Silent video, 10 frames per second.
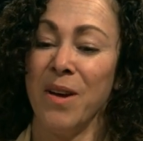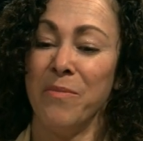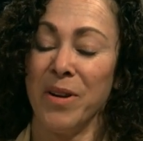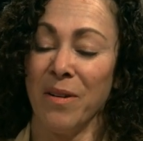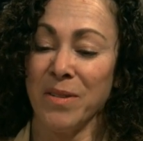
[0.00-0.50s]
Okay.
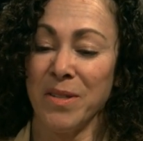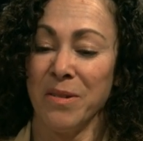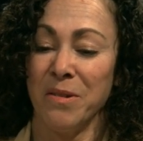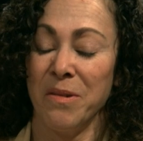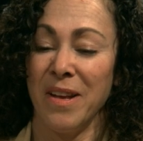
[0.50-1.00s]
But
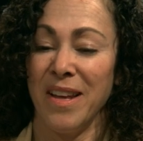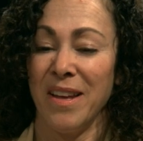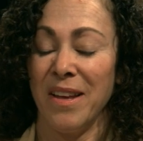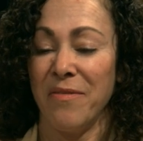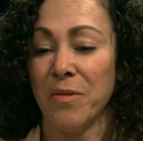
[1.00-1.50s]
also,
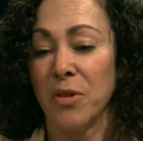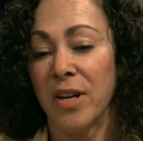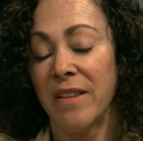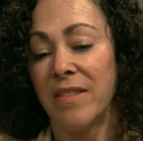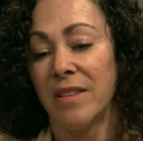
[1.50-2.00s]
if you
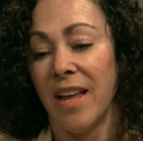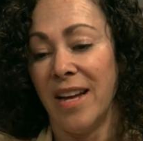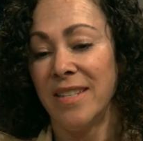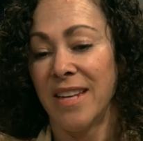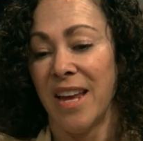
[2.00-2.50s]
look at the
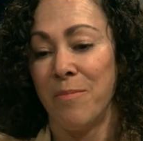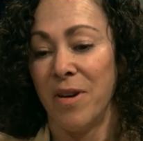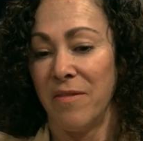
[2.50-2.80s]
landscape